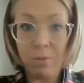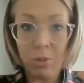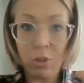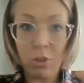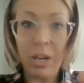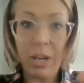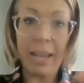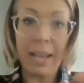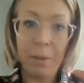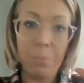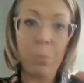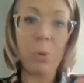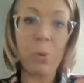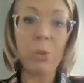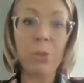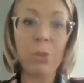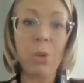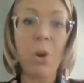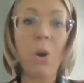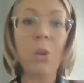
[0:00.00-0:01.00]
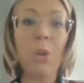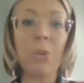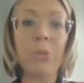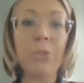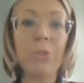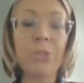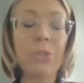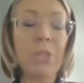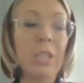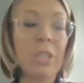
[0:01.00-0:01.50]
like bold
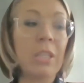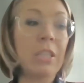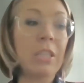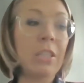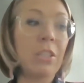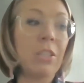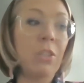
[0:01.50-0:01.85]
colors in